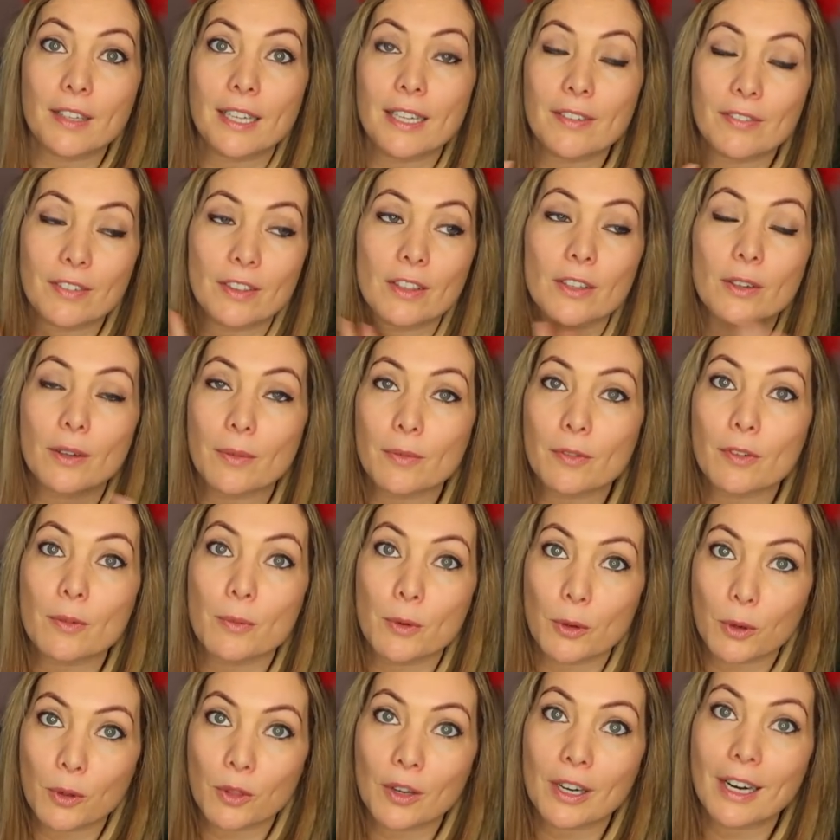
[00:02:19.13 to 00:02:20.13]
Even though I'm
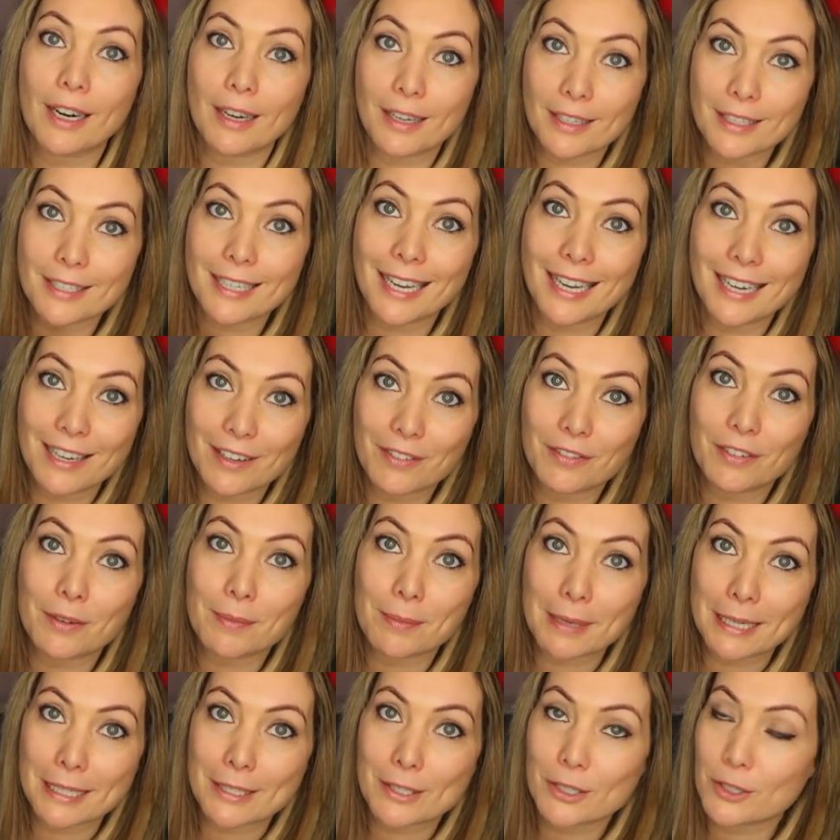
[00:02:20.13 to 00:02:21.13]
from Northern Ireland, I live
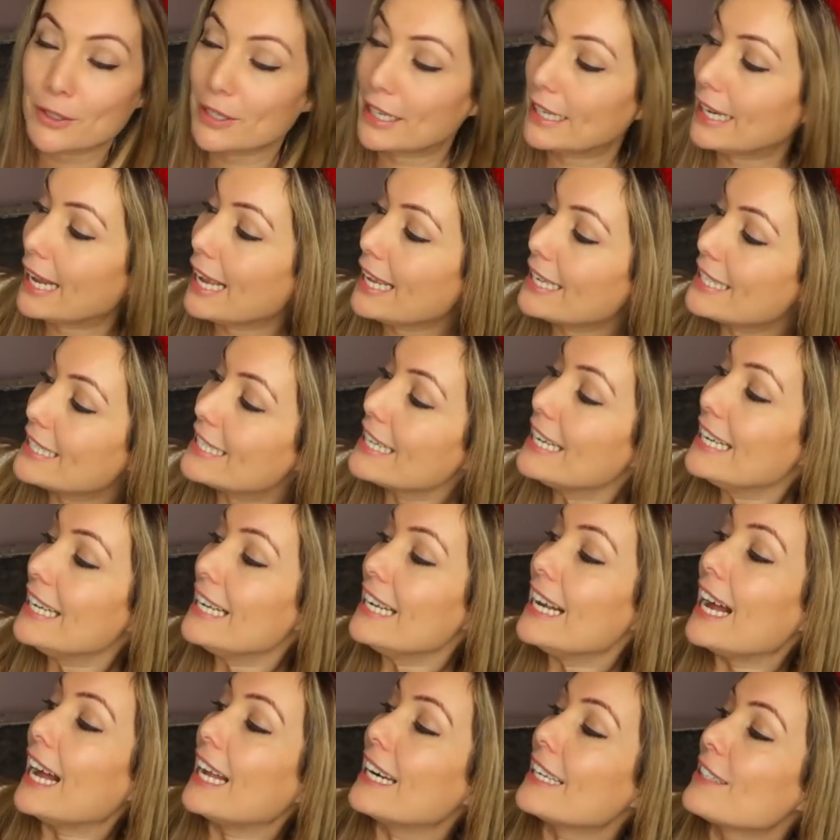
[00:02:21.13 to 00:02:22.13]
in Maidstone in Kent,
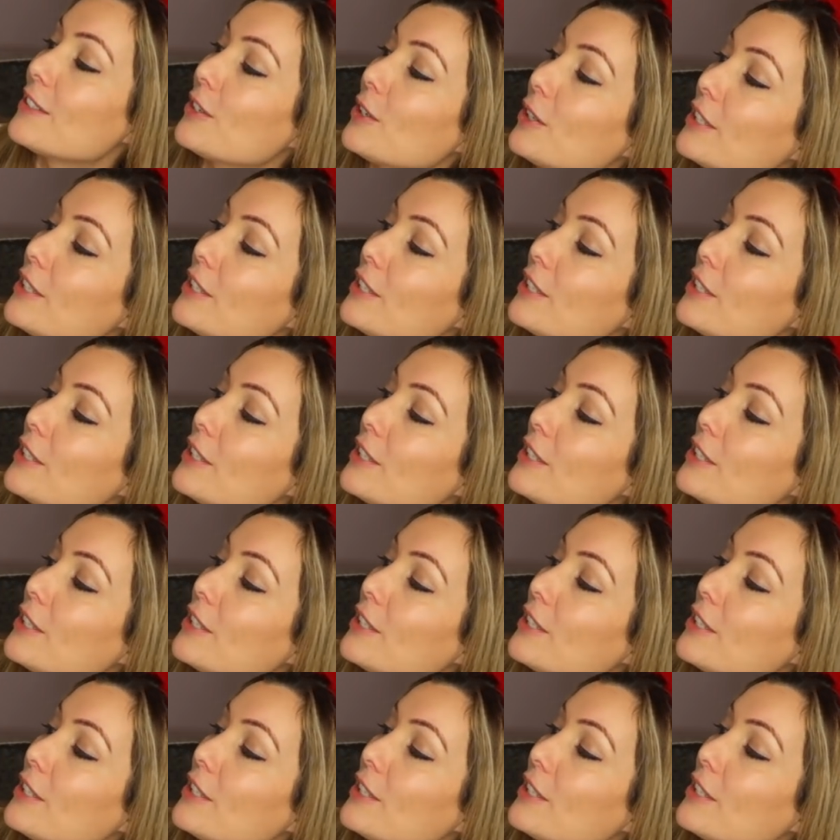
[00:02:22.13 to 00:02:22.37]
and it's